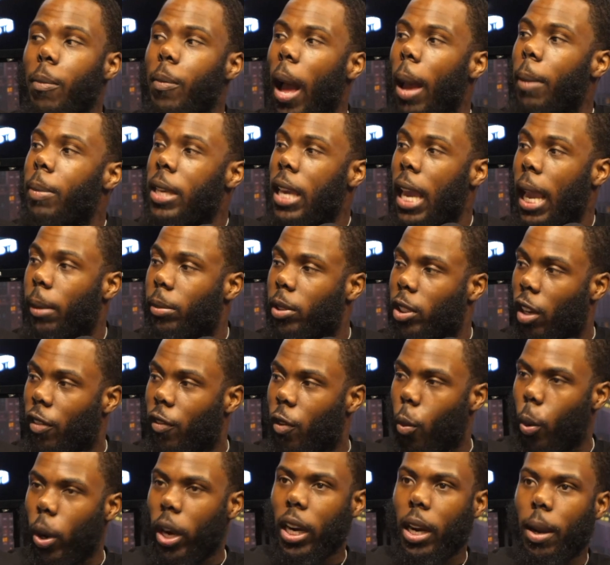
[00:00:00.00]
became
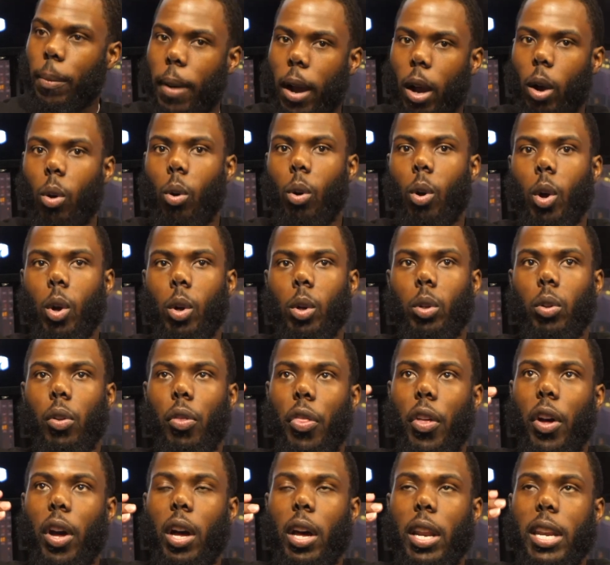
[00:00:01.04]
self-aware about
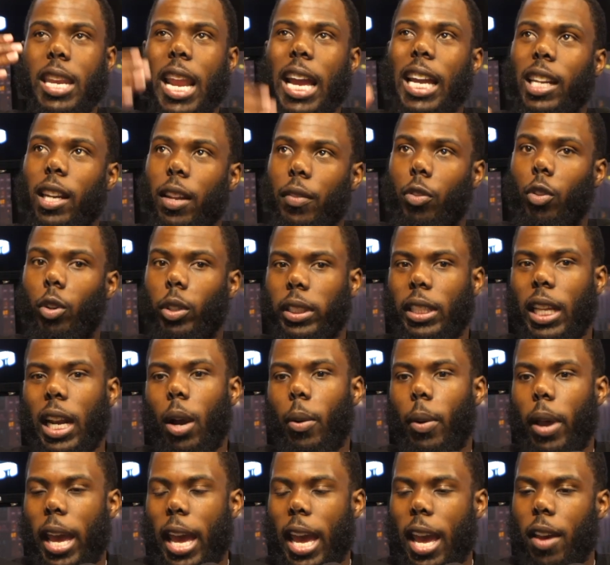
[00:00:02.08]
the negative thoughts that I
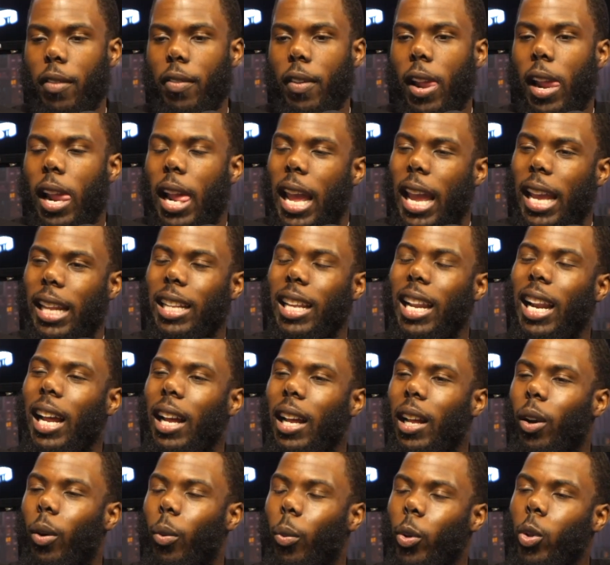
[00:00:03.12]
would have, and
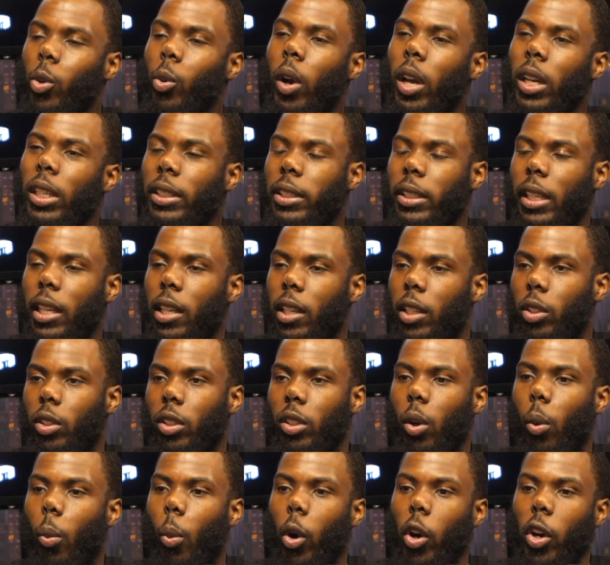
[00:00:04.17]
then when you understand
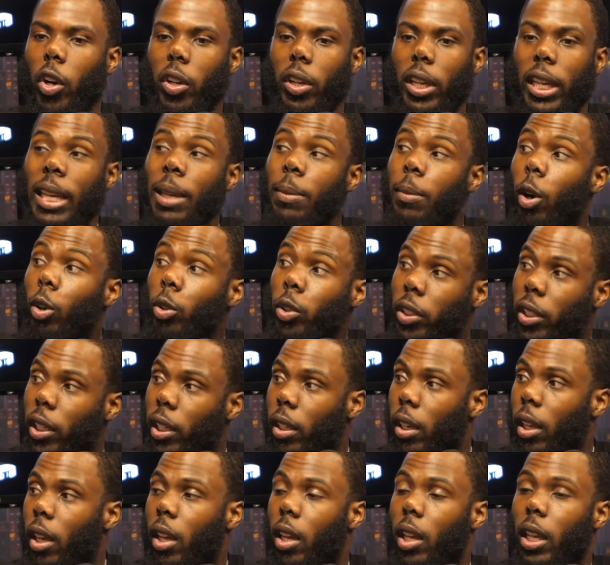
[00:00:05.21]
the word
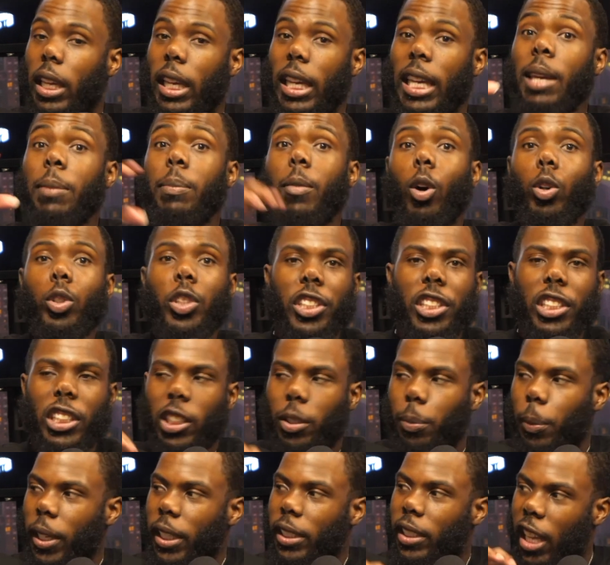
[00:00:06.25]
emotion just
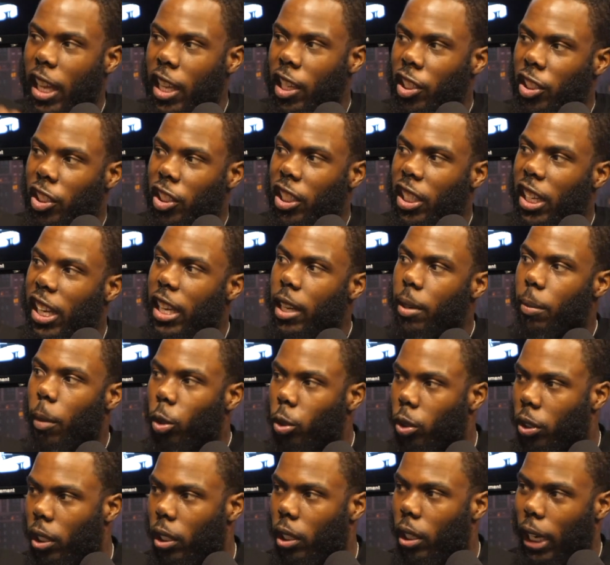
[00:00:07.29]
means energy and
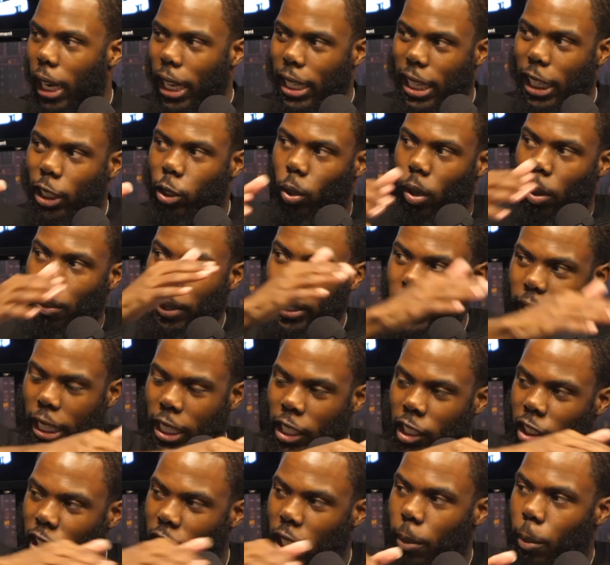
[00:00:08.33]
motion. Like that's what it means,
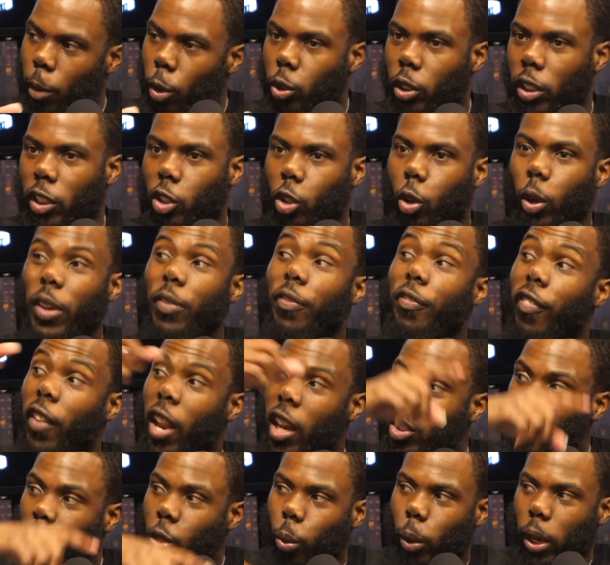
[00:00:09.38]
energy and motion. So it
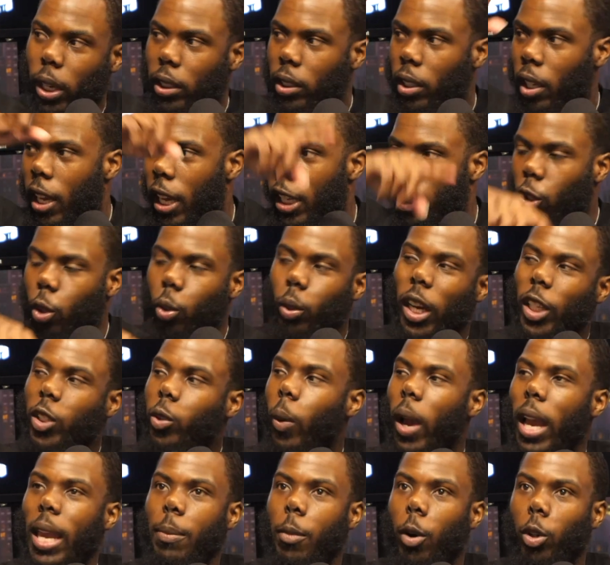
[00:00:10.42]
fluctuates. So that's
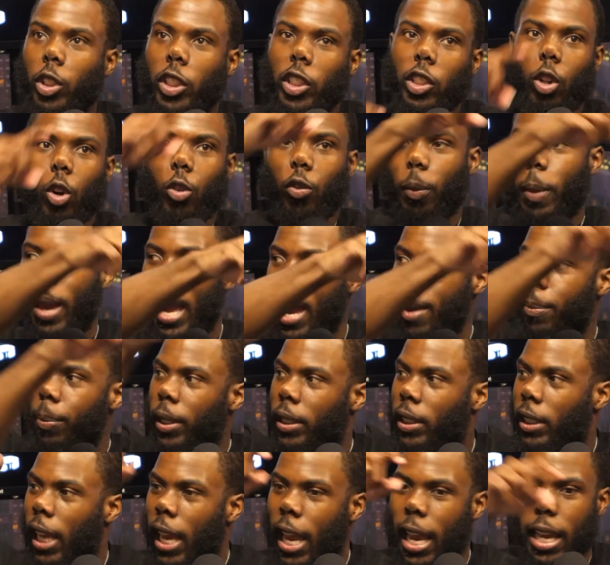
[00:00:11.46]
why emotions go from happy,
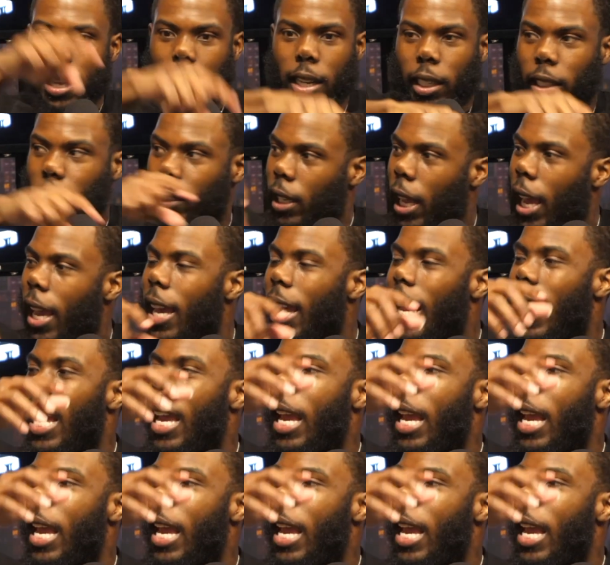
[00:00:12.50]
sad, this, that.